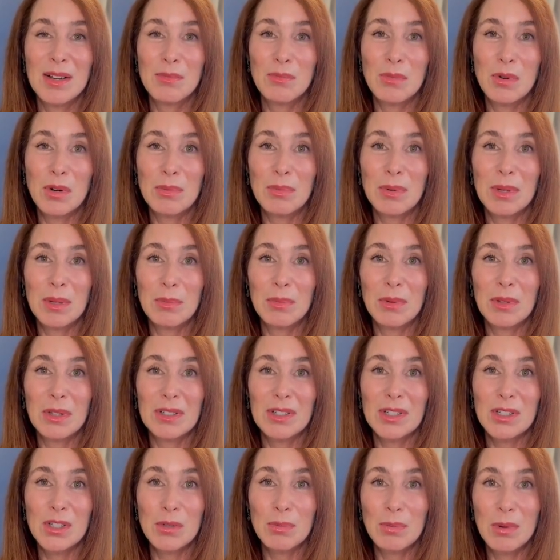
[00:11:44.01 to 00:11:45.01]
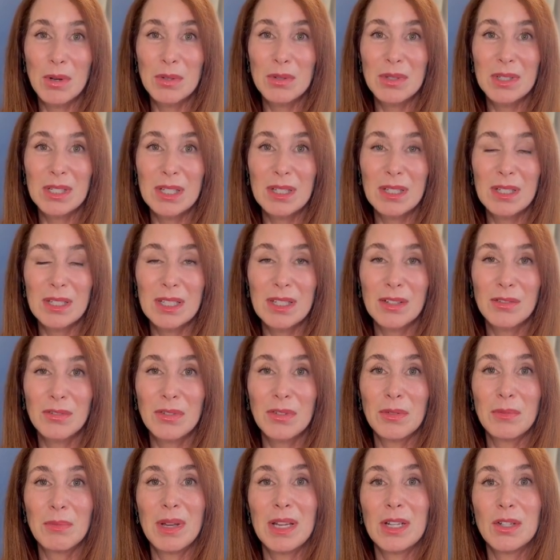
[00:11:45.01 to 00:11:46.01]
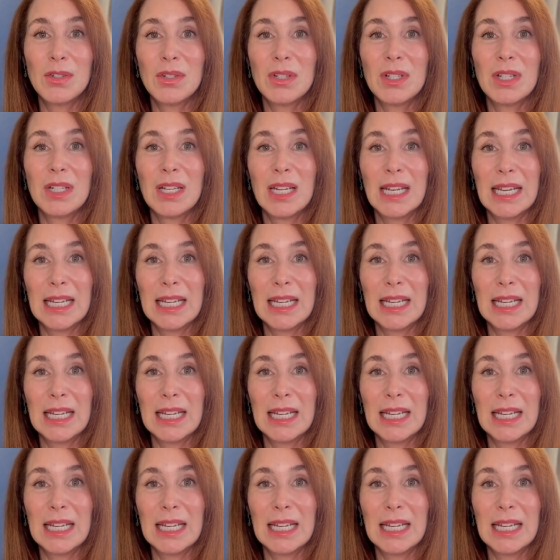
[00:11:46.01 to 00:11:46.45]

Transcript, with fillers: more people are exposed to this information